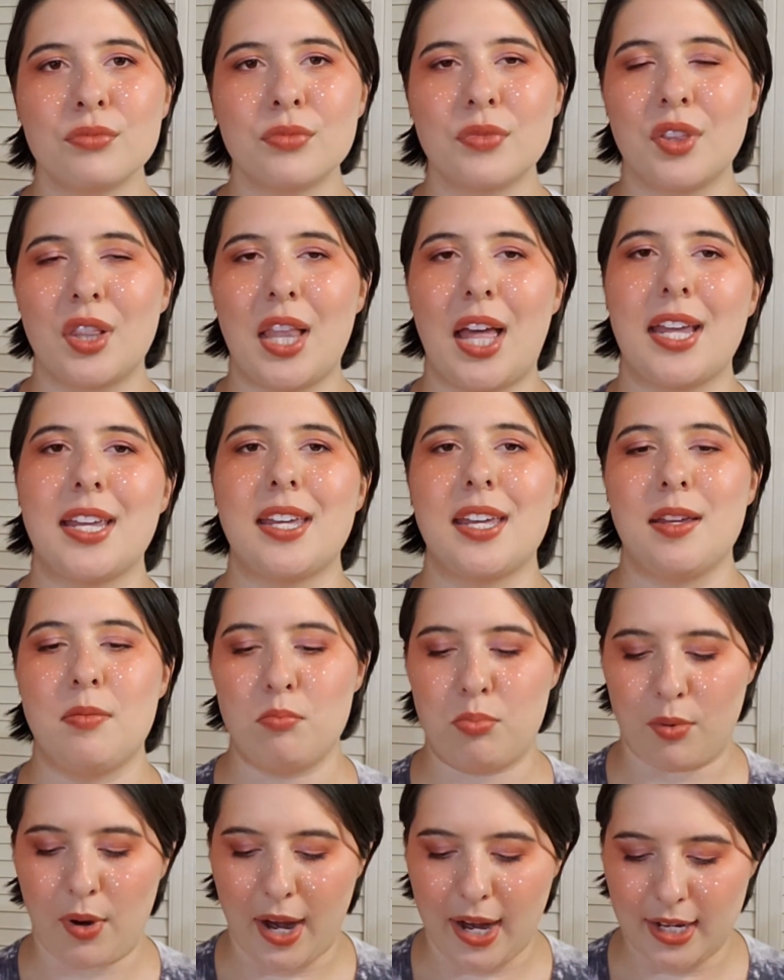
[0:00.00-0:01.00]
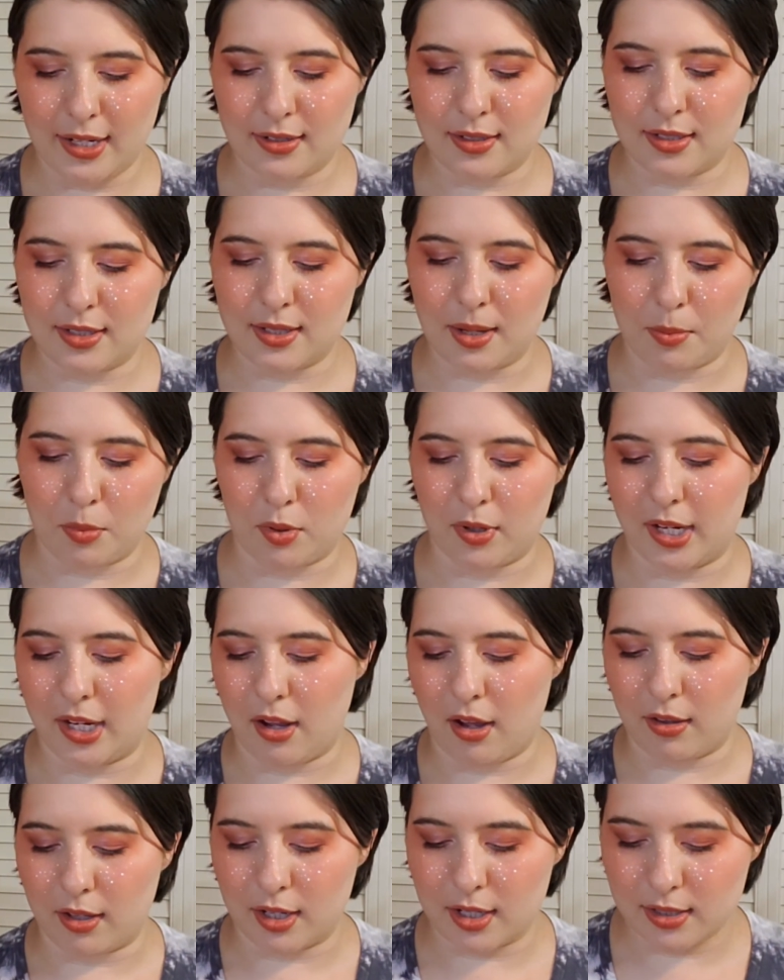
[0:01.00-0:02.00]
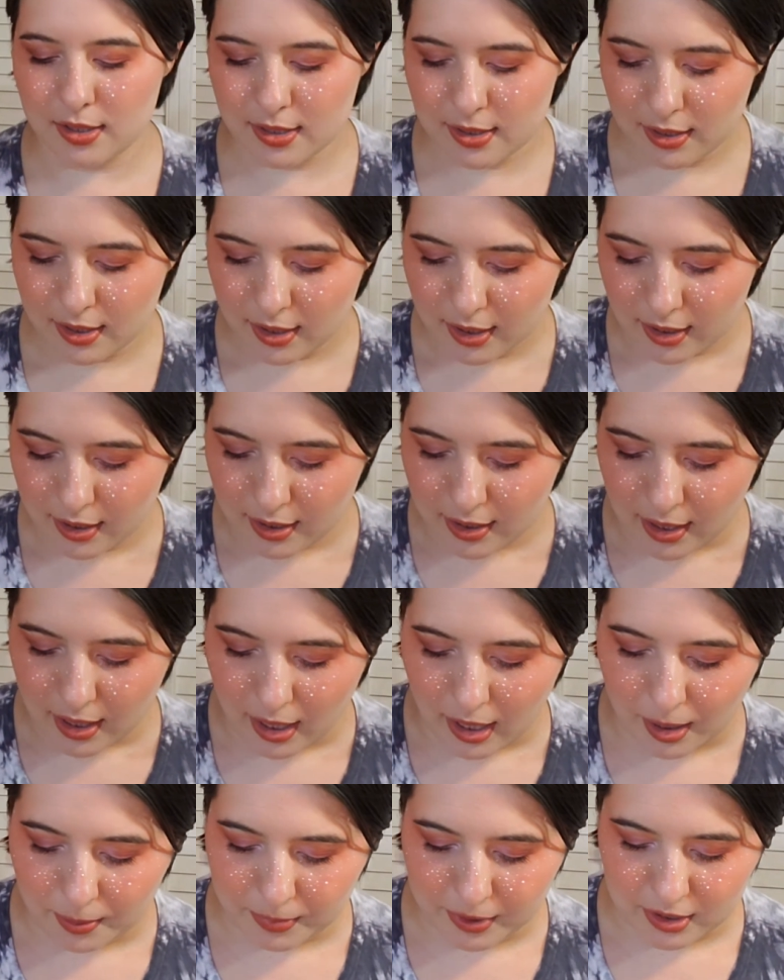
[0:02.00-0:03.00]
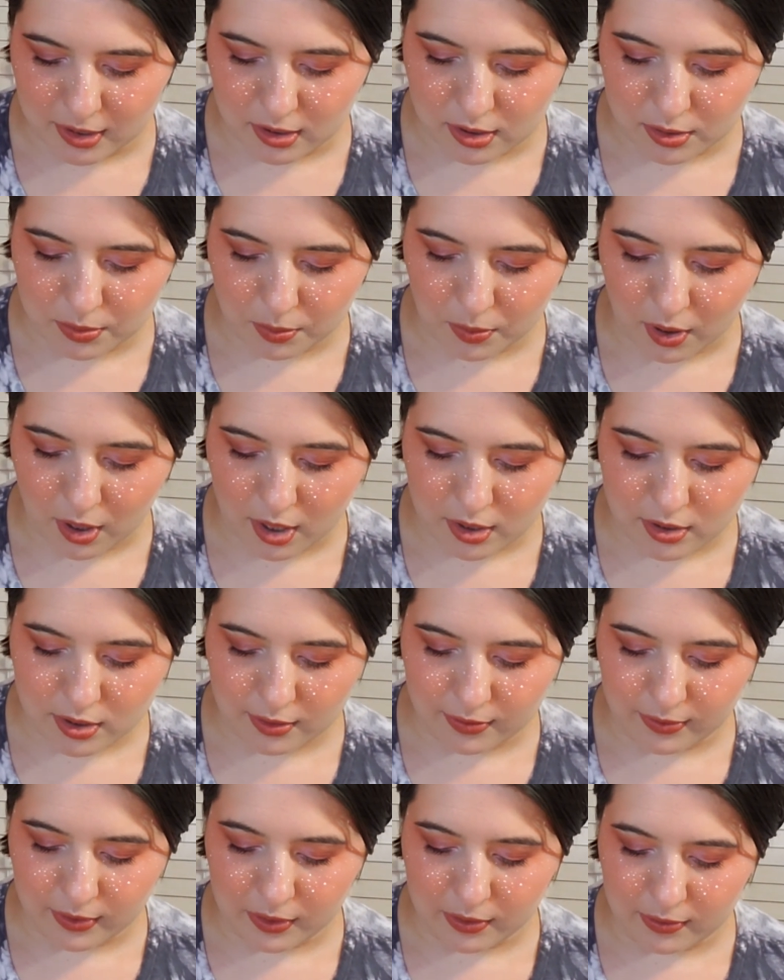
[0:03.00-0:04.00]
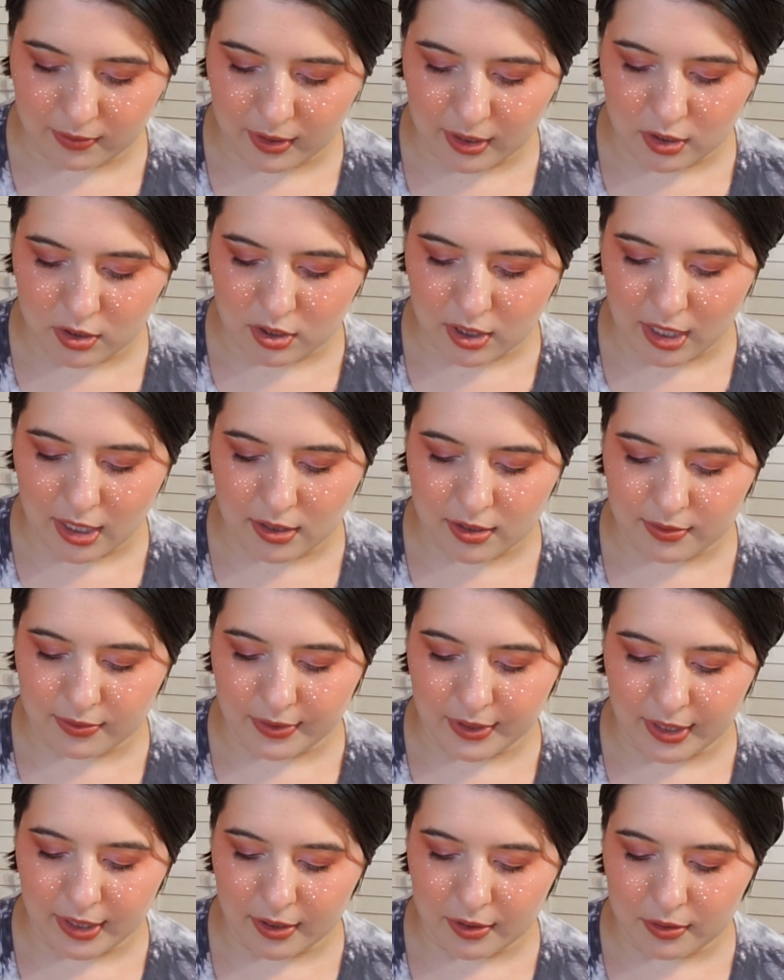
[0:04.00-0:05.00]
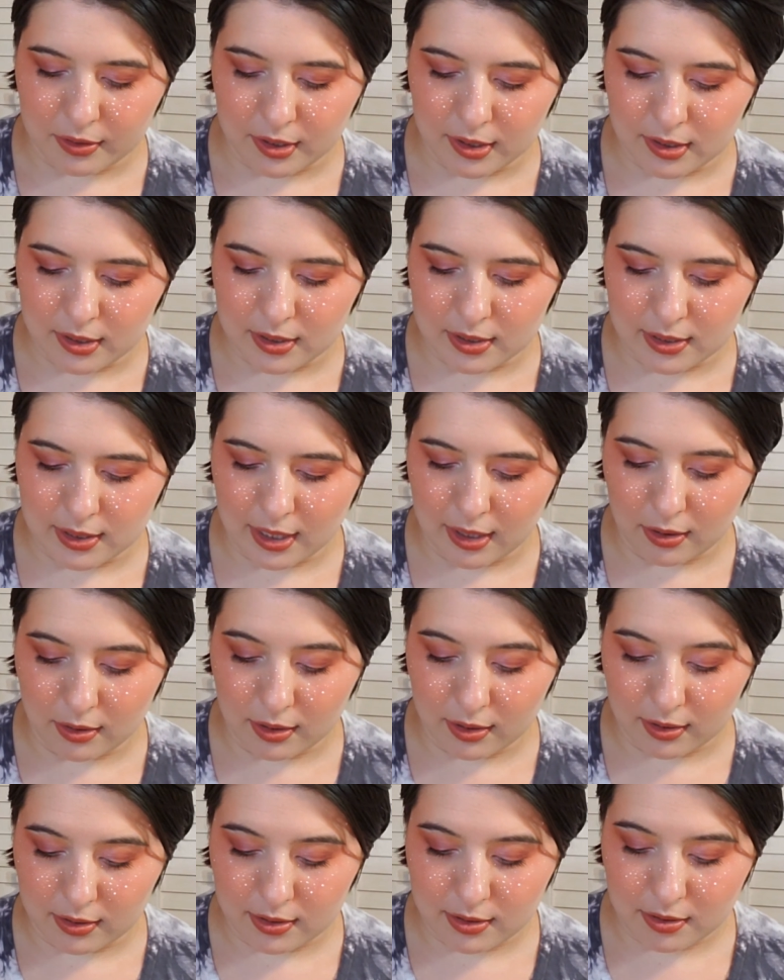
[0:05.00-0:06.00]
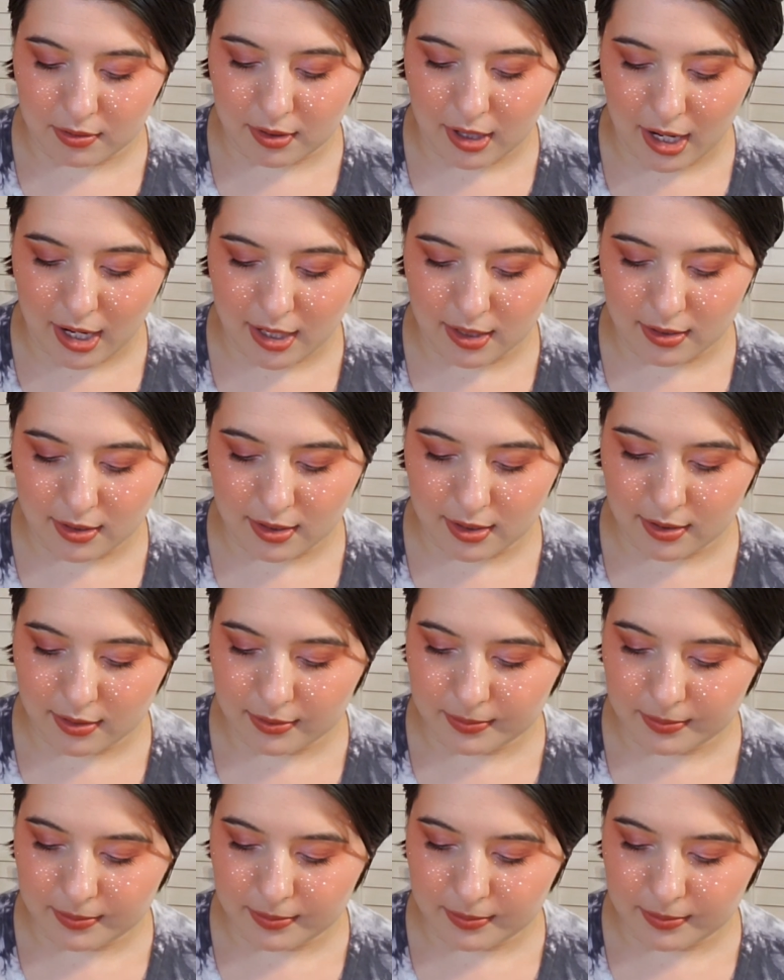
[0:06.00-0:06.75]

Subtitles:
liking bright summery colors. I'm going to swatch a few of these shades for you because they look so nice.